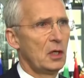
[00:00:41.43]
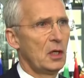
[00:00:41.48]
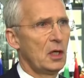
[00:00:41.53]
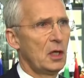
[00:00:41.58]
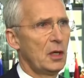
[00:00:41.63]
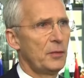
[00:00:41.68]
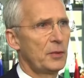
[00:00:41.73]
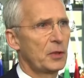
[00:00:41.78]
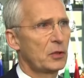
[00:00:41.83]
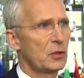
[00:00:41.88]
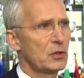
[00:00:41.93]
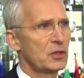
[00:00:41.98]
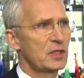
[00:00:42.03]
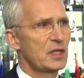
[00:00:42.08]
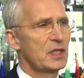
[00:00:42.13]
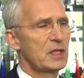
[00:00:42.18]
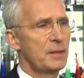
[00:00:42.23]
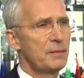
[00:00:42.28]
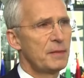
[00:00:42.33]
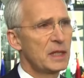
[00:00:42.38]
Uh, because
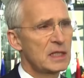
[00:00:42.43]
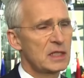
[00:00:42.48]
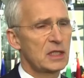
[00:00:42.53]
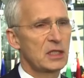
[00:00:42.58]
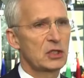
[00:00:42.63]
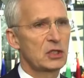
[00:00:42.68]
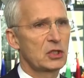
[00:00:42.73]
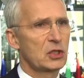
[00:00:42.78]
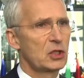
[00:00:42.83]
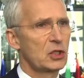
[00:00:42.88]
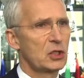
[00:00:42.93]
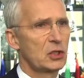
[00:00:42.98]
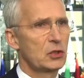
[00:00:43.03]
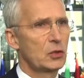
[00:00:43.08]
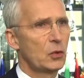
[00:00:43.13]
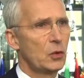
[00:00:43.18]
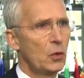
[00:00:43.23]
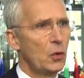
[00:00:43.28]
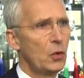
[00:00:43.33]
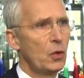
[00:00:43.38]
then the message uh,
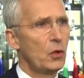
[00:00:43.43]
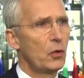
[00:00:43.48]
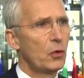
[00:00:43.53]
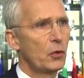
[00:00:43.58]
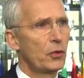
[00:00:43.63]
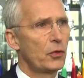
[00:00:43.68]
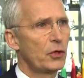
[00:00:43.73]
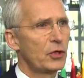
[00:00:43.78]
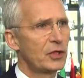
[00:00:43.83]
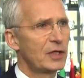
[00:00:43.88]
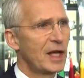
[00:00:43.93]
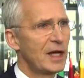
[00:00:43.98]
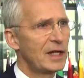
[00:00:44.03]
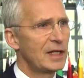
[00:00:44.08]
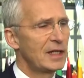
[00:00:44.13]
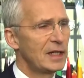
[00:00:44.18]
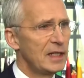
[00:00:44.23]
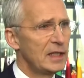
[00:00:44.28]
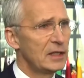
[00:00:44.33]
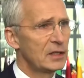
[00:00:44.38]
to all
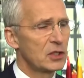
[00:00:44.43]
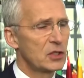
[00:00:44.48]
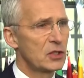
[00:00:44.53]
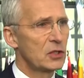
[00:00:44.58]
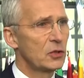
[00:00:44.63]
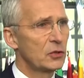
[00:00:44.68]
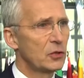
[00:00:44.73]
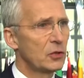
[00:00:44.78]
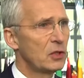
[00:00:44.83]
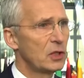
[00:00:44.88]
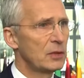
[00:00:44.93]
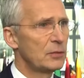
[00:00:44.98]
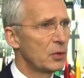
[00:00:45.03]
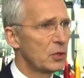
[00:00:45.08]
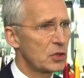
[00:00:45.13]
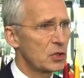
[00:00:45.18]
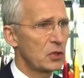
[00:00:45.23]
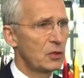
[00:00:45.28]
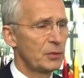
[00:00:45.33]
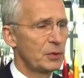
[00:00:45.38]
authoritarian leaders, not only in
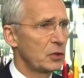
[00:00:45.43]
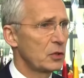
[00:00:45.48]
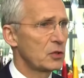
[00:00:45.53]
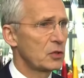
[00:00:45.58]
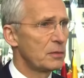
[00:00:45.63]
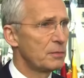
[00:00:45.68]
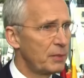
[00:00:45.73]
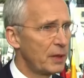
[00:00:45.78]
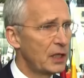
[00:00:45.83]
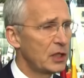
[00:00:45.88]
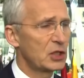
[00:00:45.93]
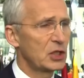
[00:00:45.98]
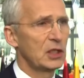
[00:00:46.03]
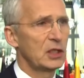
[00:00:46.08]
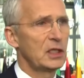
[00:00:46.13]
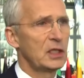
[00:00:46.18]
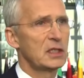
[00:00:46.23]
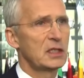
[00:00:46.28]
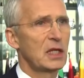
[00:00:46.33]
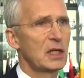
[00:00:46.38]
Moscow but also in
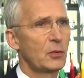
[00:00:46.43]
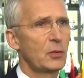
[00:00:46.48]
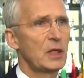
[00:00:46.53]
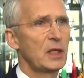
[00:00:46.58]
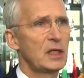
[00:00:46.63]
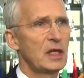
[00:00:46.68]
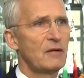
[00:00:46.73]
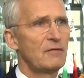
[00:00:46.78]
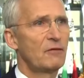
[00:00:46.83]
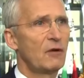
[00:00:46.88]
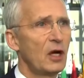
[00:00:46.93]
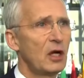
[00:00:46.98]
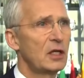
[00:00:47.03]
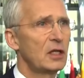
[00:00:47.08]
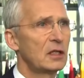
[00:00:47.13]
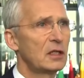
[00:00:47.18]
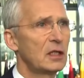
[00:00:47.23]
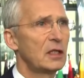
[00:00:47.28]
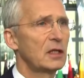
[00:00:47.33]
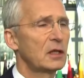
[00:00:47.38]
Beijing, is that when they
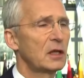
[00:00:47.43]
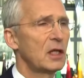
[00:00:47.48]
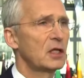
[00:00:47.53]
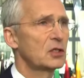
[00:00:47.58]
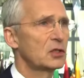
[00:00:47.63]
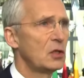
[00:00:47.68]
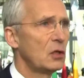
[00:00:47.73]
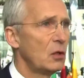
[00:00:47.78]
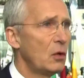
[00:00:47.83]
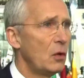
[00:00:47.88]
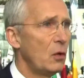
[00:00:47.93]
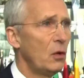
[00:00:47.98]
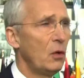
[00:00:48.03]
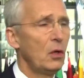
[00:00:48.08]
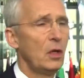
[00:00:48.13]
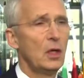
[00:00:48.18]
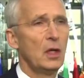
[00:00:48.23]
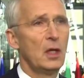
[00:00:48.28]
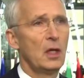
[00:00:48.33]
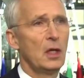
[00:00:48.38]
violate international law,